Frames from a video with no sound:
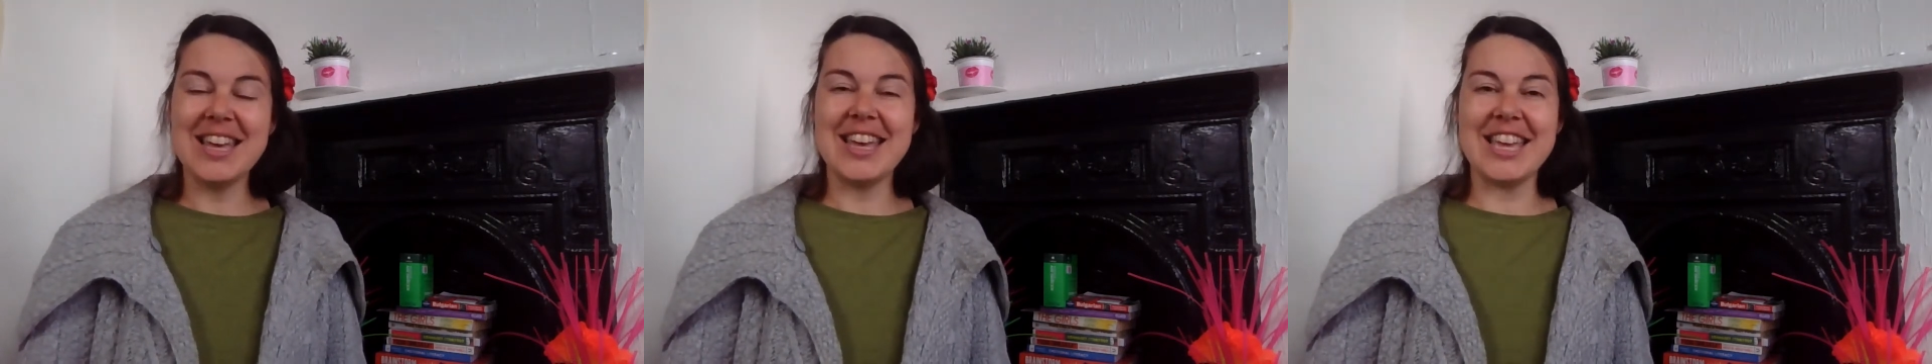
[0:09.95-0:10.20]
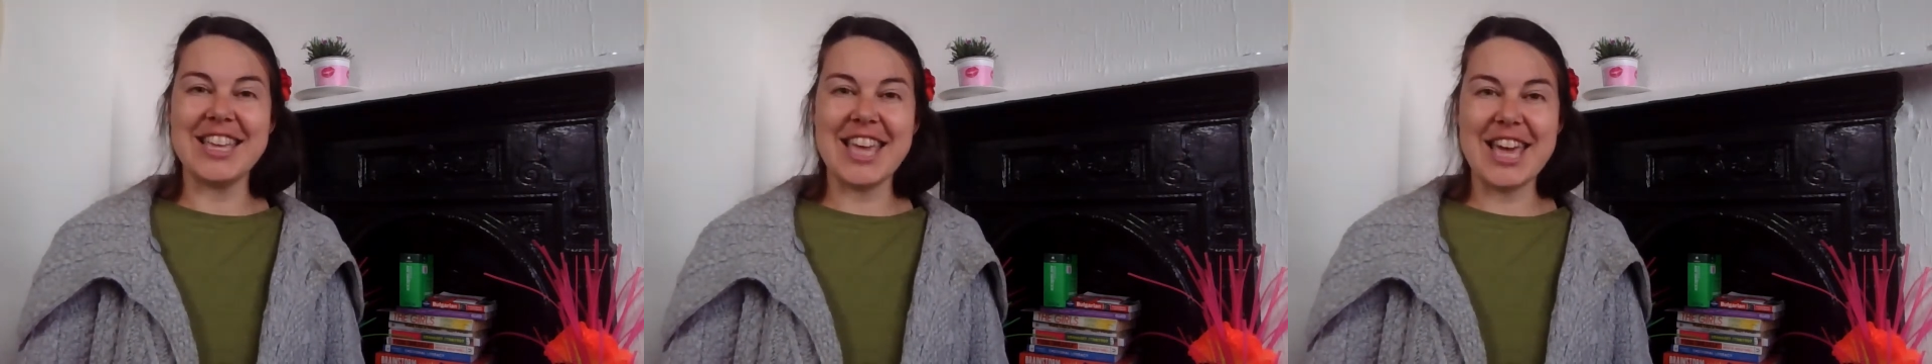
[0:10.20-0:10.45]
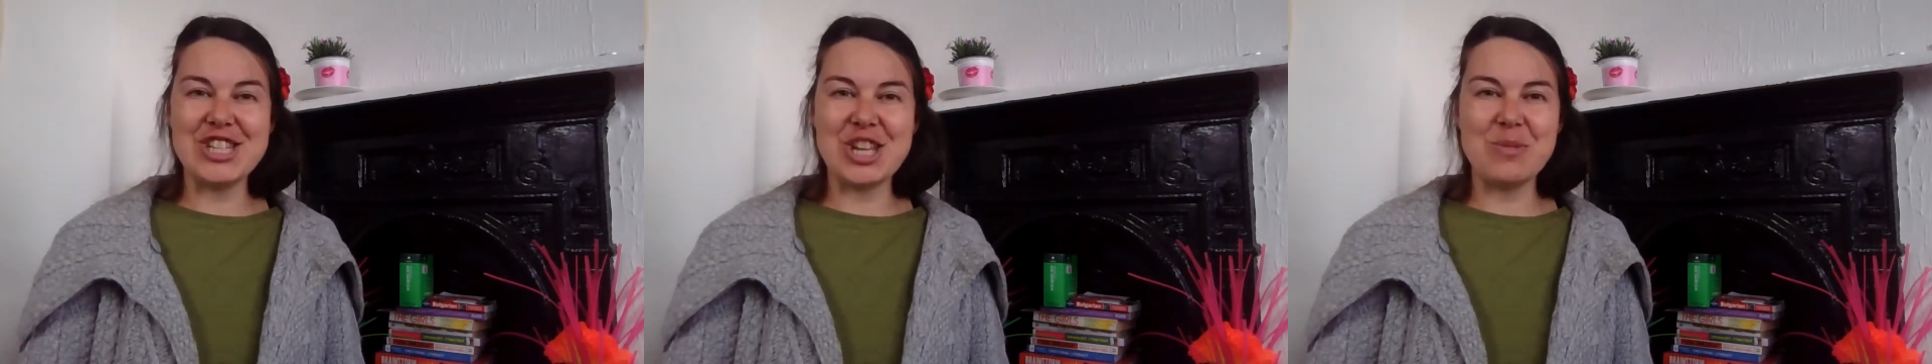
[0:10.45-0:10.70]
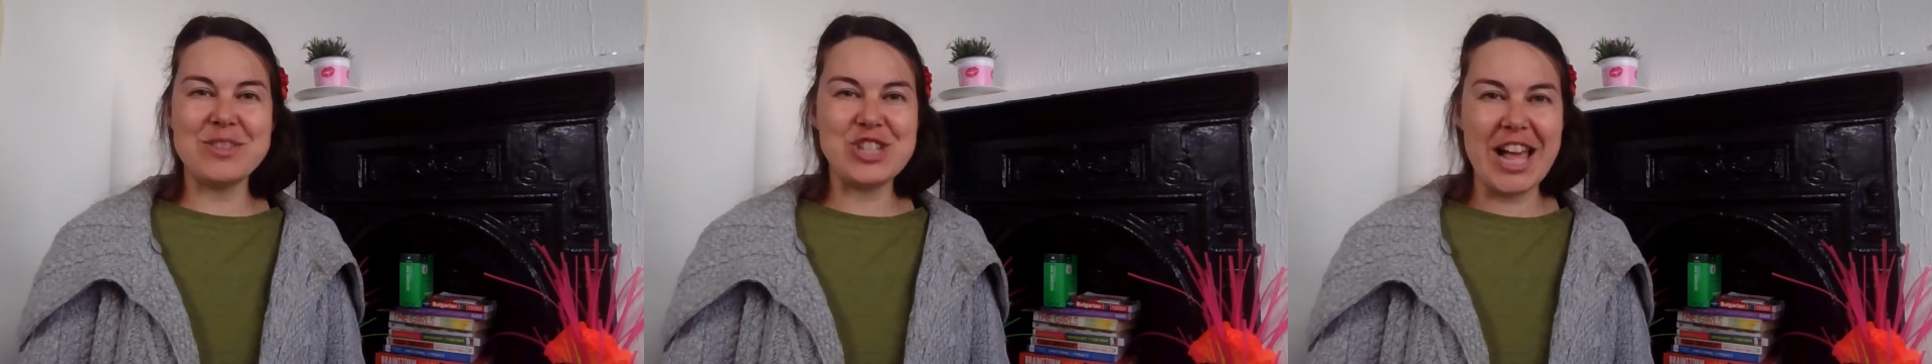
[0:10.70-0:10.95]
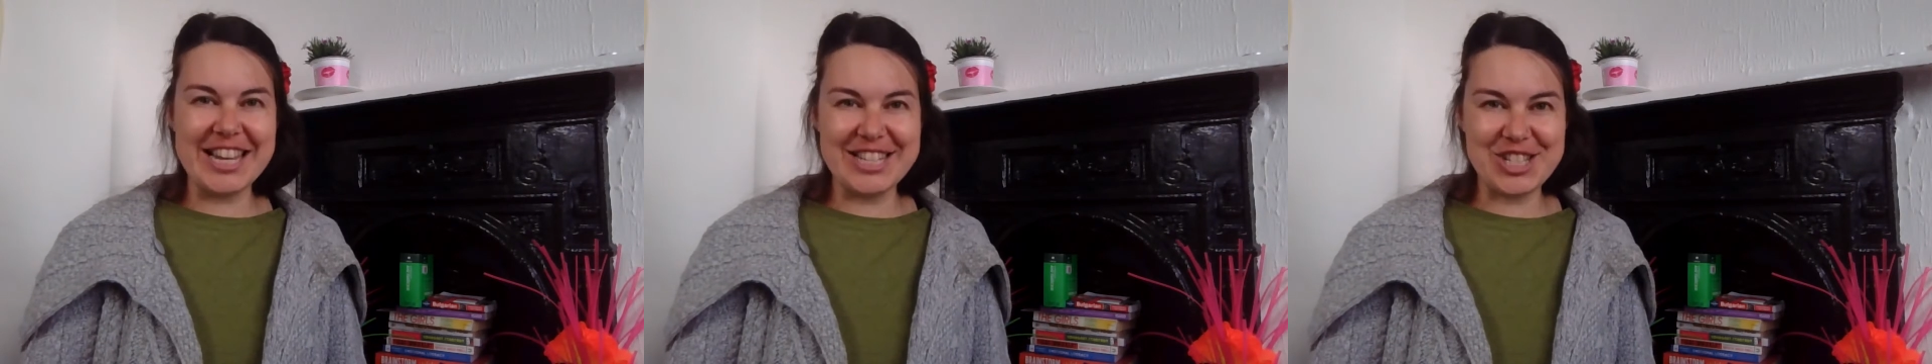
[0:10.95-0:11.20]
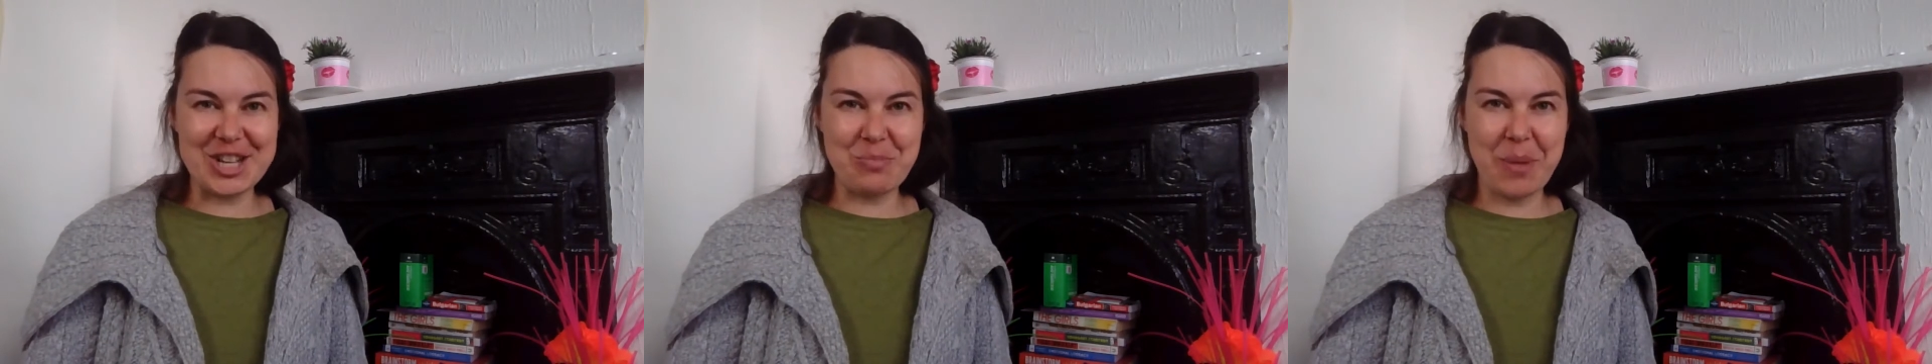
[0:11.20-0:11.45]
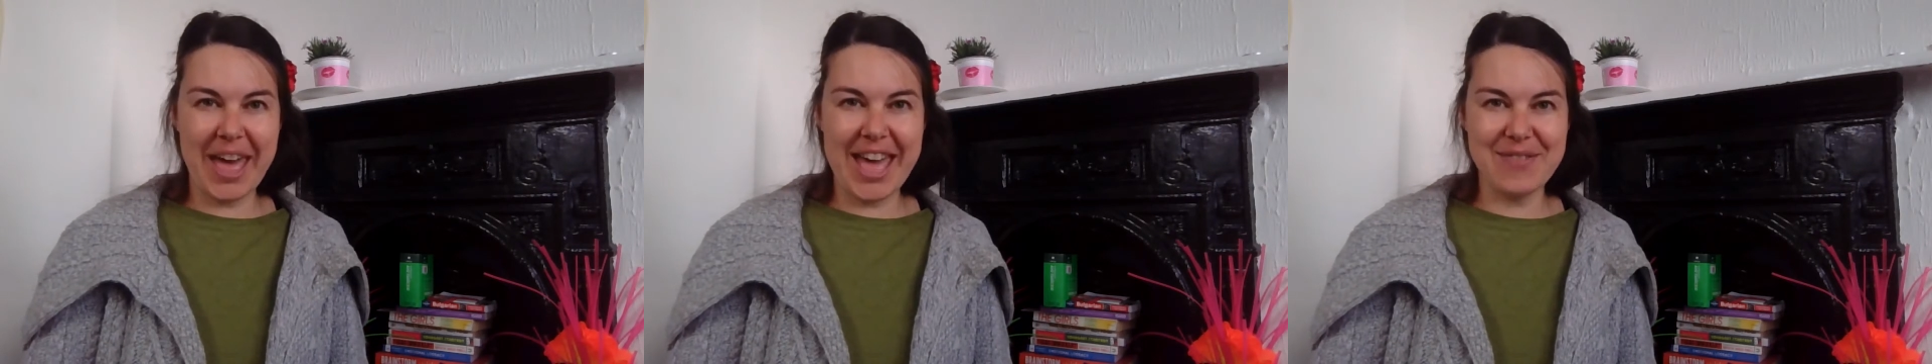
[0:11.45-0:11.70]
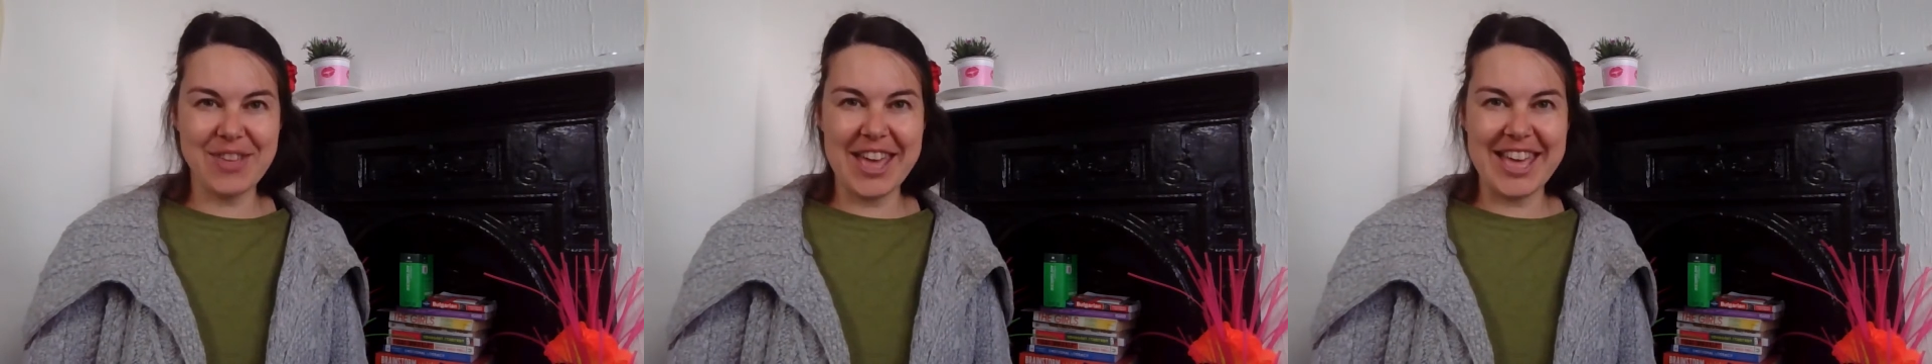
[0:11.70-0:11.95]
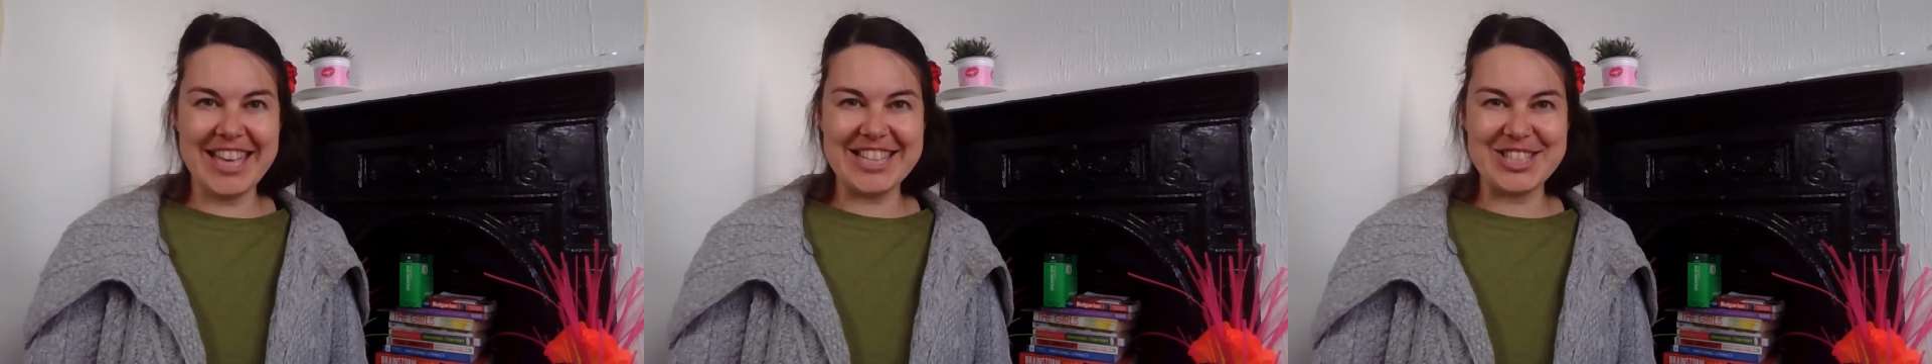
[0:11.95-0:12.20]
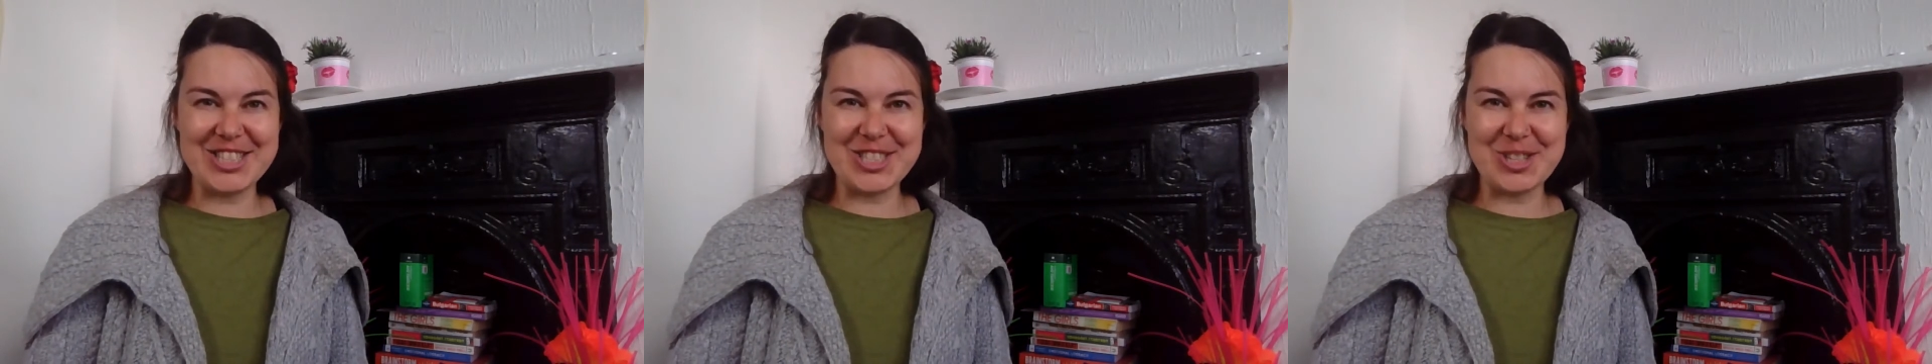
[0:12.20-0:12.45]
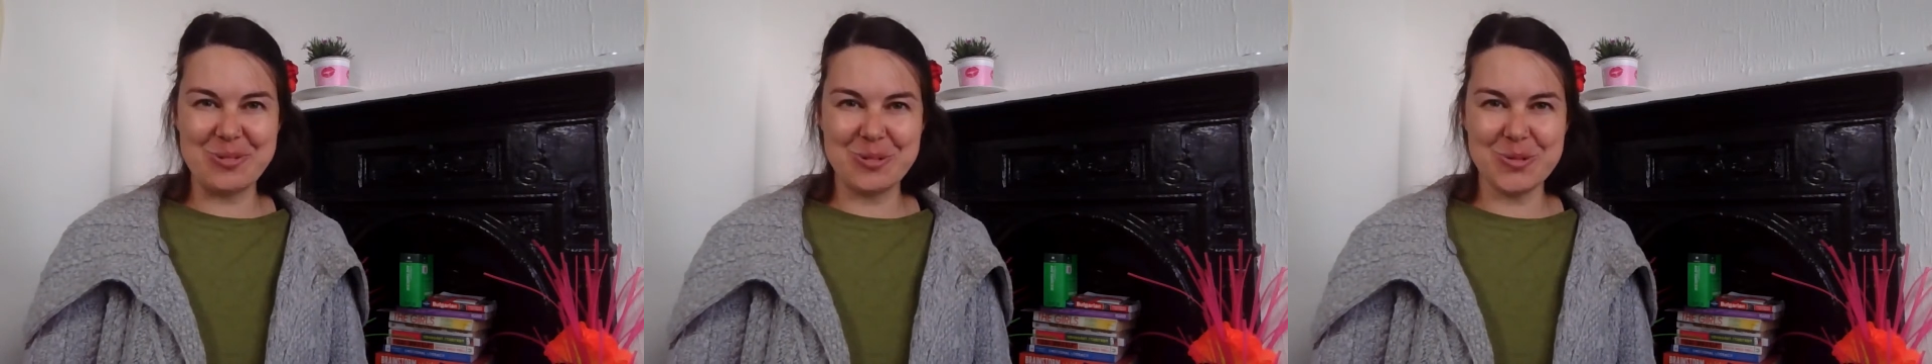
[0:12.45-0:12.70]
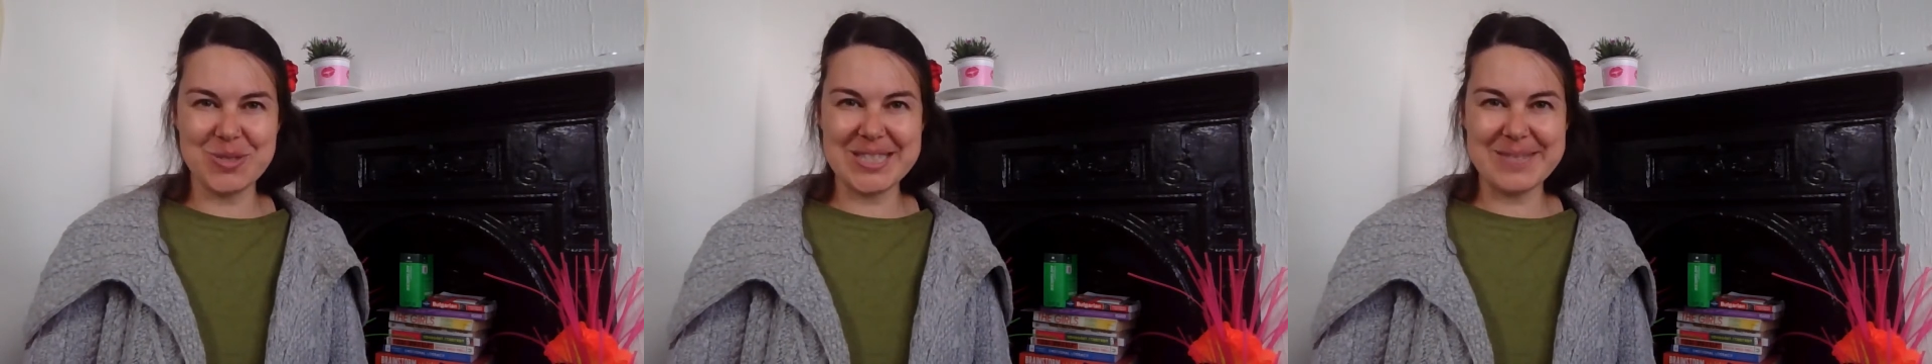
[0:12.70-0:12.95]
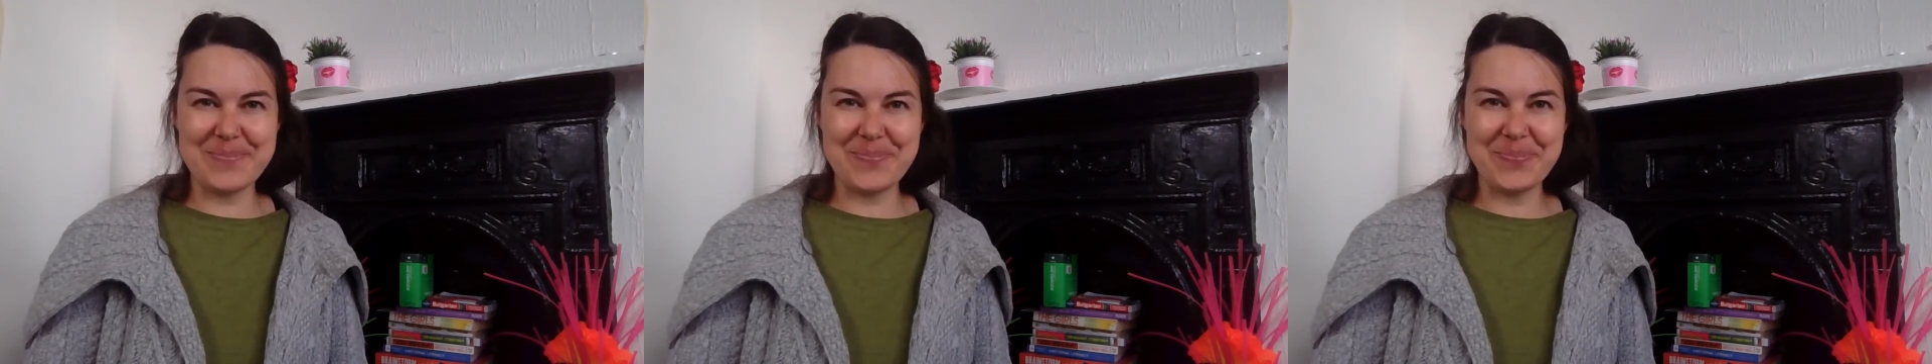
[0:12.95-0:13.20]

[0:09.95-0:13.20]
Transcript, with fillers: Engaging with Challenging Behaviour in Schools.